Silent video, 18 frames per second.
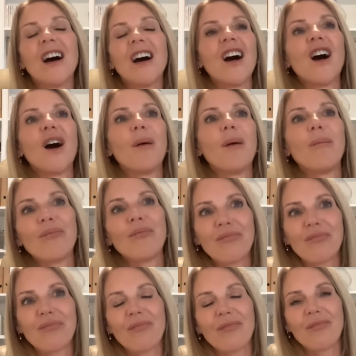
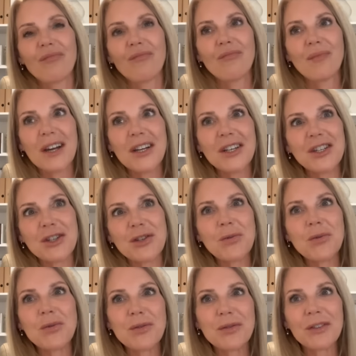My
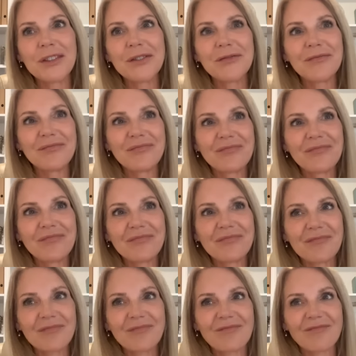children,
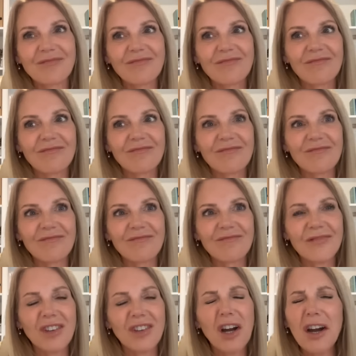
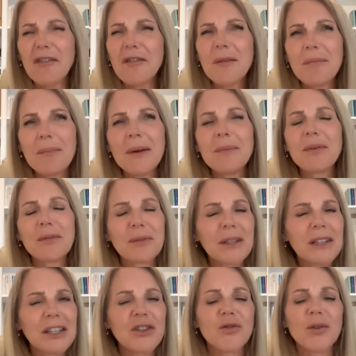I remember
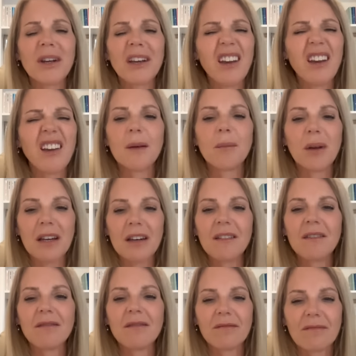really drinking them
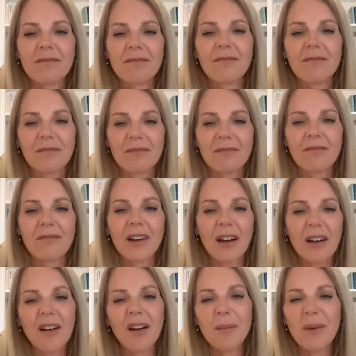in.
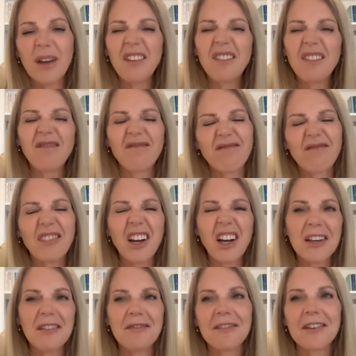I
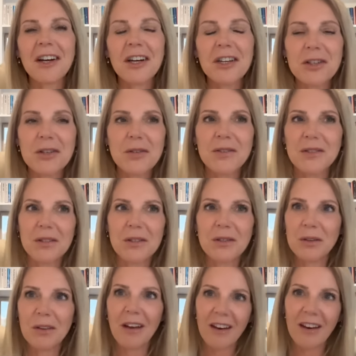used to
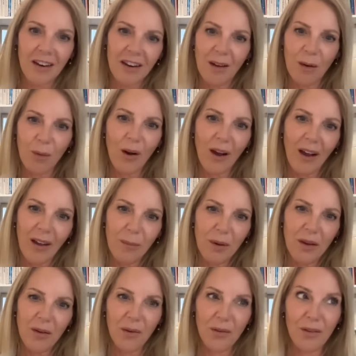do that anyway
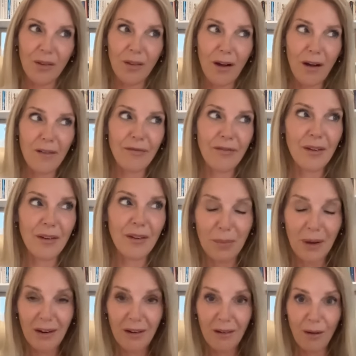because life had
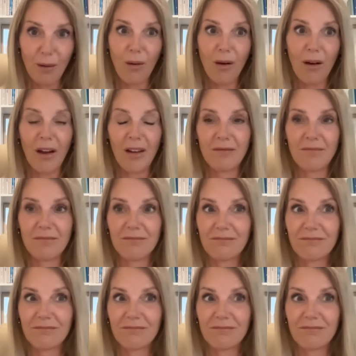been quite